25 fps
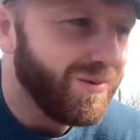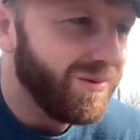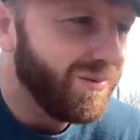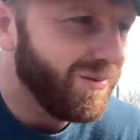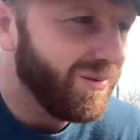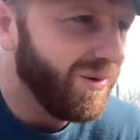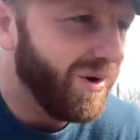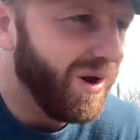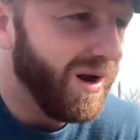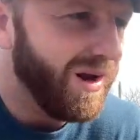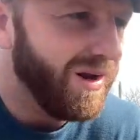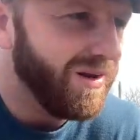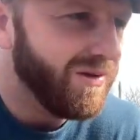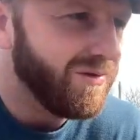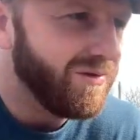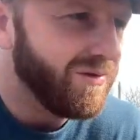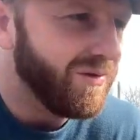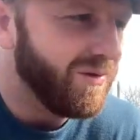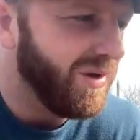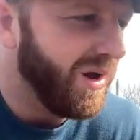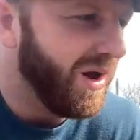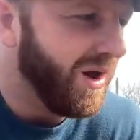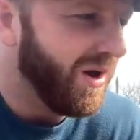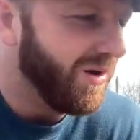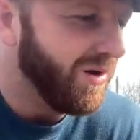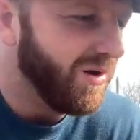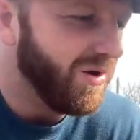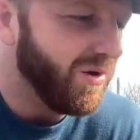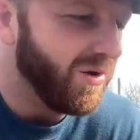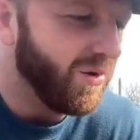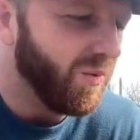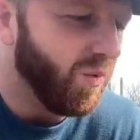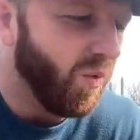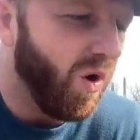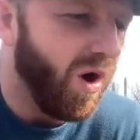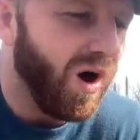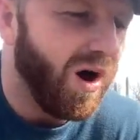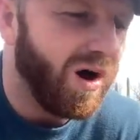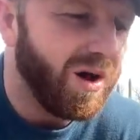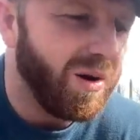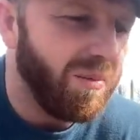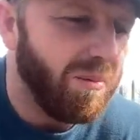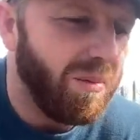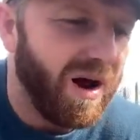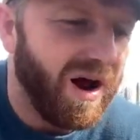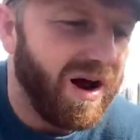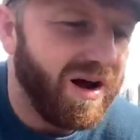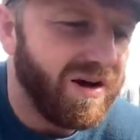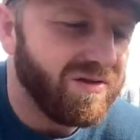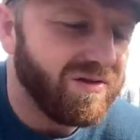right? So now you're walking
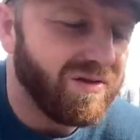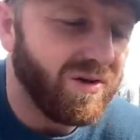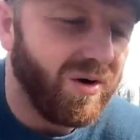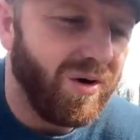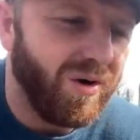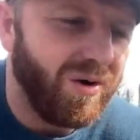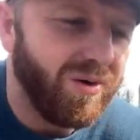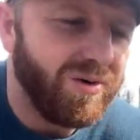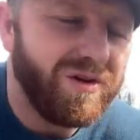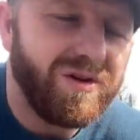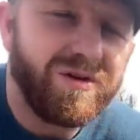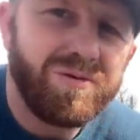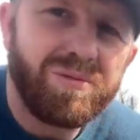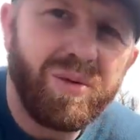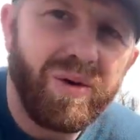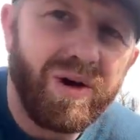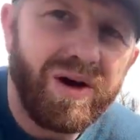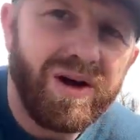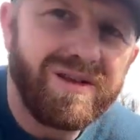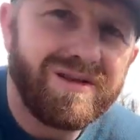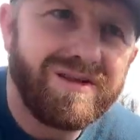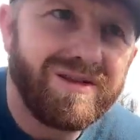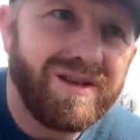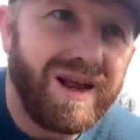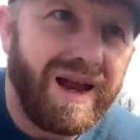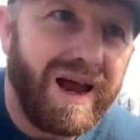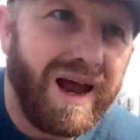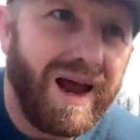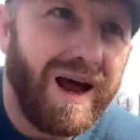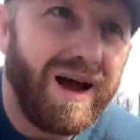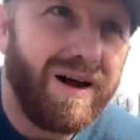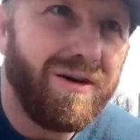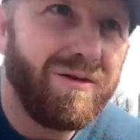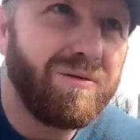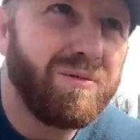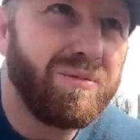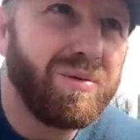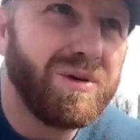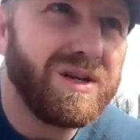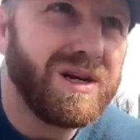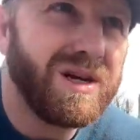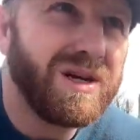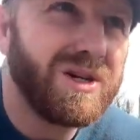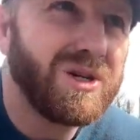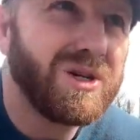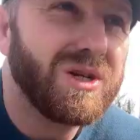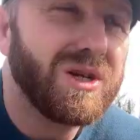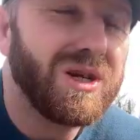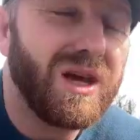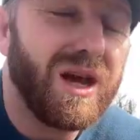past all these plants that have
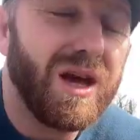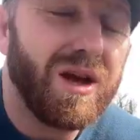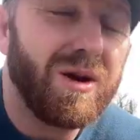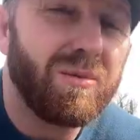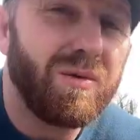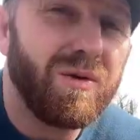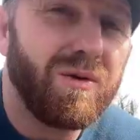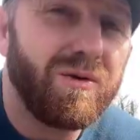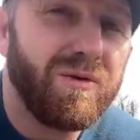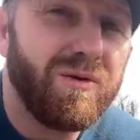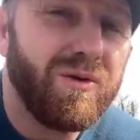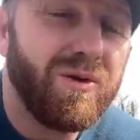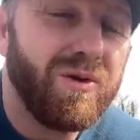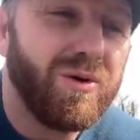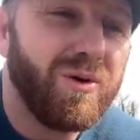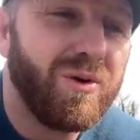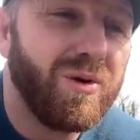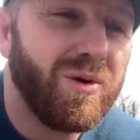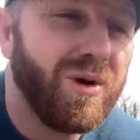potentially edible food,